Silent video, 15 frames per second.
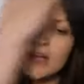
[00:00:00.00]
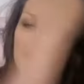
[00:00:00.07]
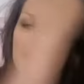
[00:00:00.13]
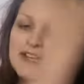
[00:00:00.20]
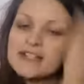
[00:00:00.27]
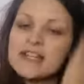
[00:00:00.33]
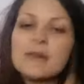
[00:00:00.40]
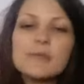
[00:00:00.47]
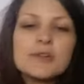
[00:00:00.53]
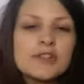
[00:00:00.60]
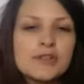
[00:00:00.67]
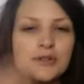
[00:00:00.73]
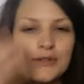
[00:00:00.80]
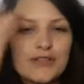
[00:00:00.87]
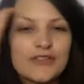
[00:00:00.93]
to end up with
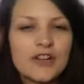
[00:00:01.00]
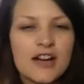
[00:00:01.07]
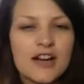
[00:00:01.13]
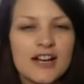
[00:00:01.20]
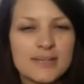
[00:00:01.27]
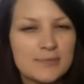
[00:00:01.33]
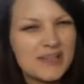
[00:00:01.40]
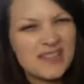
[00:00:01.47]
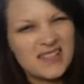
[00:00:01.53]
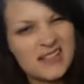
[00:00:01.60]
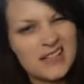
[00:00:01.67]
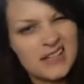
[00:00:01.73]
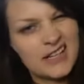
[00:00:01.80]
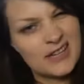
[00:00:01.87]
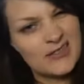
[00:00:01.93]
two different eyes but
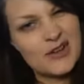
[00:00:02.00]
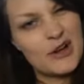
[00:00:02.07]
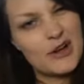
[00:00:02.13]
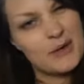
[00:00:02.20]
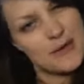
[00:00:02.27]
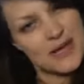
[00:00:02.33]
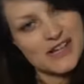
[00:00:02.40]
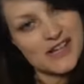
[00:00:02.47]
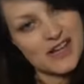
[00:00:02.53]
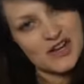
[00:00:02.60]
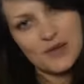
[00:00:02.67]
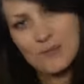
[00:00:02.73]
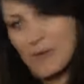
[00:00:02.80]
if you don't mind I don't